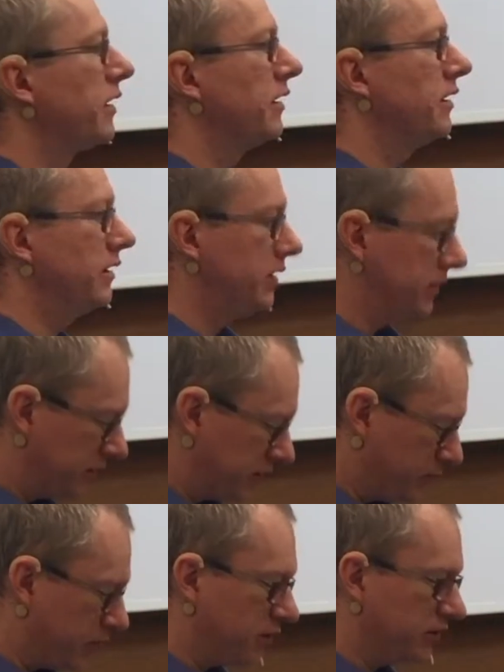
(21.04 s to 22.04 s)
This is
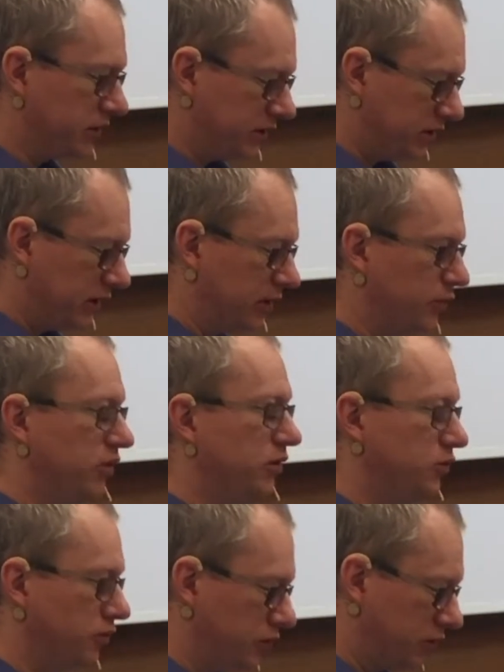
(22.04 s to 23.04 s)
the process that we
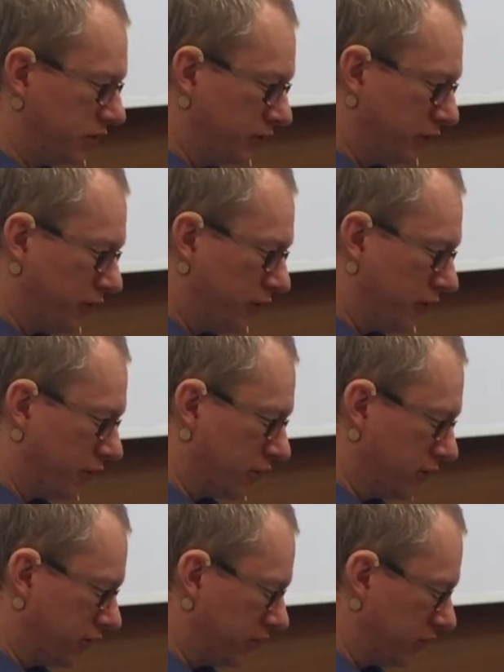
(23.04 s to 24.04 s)
used
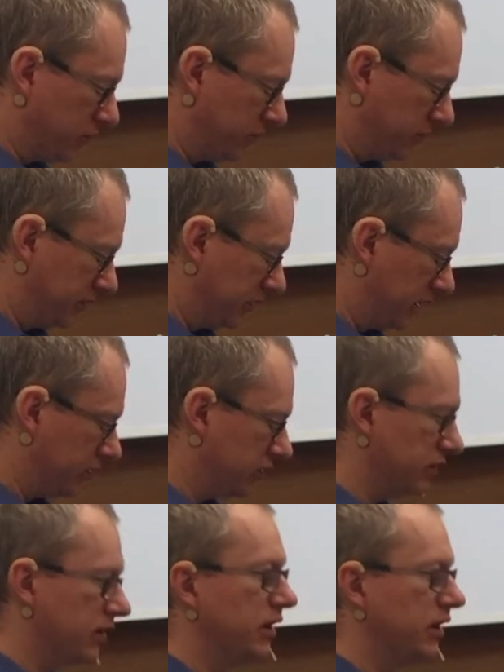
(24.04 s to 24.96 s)
for the optimization.